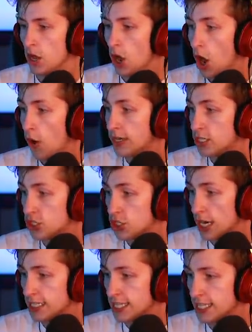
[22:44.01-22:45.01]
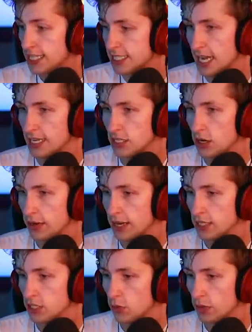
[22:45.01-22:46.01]
Oh, it's just these guys. Okay,
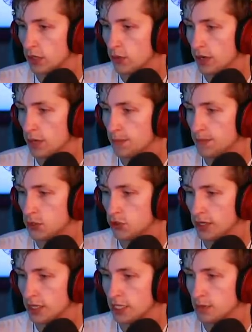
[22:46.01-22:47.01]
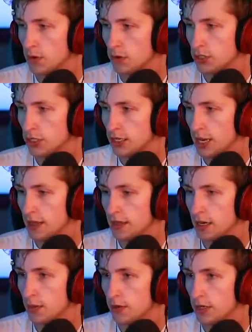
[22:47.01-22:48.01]
so we're gonna wanna drink this potion and
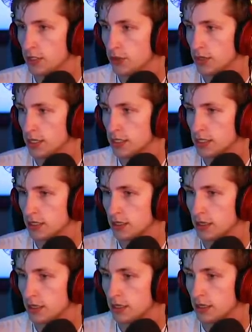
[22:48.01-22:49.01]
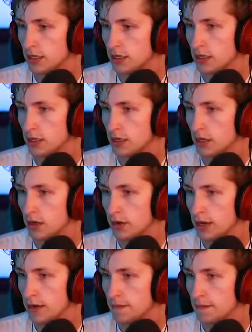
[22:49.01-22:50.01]
then I wanna do this.
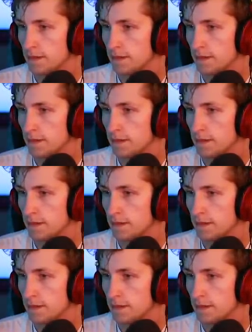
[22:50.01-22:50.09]
Okay.